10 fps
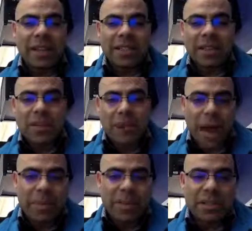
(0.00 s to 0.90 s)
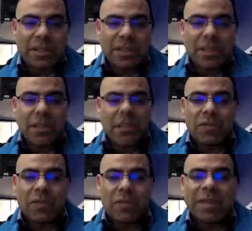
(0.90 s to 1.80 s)
and see what happens. I've
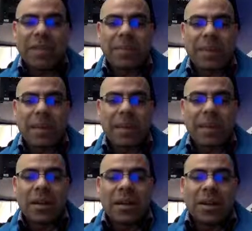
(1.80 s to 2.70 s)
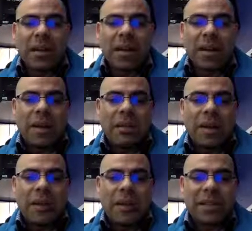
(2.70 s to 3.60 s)
gone G, A, B,
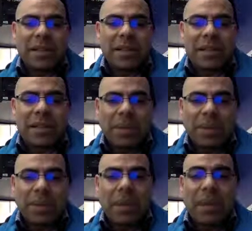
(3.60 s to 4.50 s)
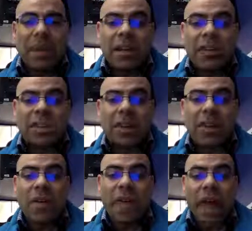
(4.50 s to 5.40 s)
B, C, D, B. Let's just
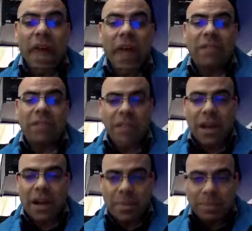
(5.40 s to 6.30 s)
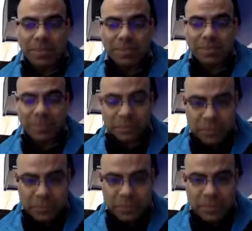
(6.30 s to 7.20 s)
go F sharp.
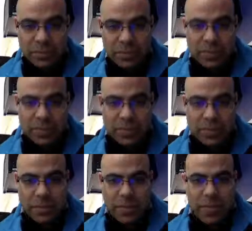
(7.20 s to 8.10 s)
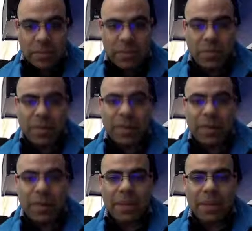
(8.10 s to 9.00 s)
We'll make it
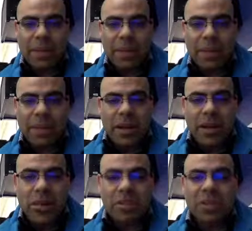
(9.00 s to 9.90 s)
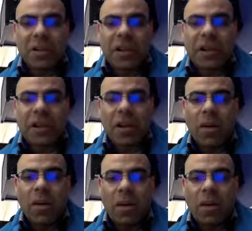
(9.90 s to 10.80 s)
up there. I'm just going to make it
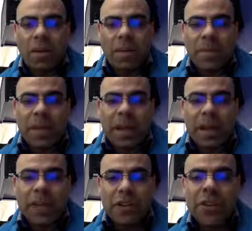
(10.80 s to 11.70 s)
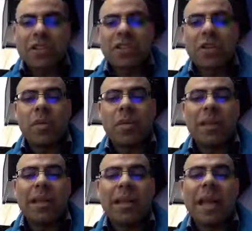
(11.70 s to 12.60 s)
hold on. And you need to tell me
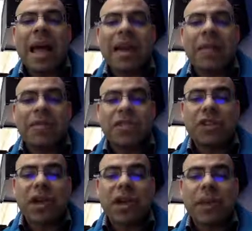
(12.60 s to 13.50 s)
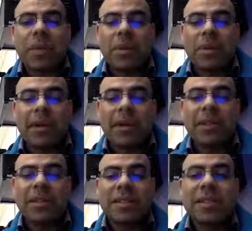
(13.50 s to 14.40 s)
whether that F sharp in
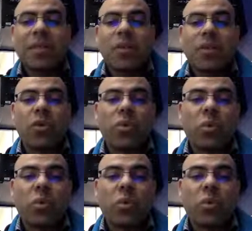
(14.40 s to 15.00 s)
this C chord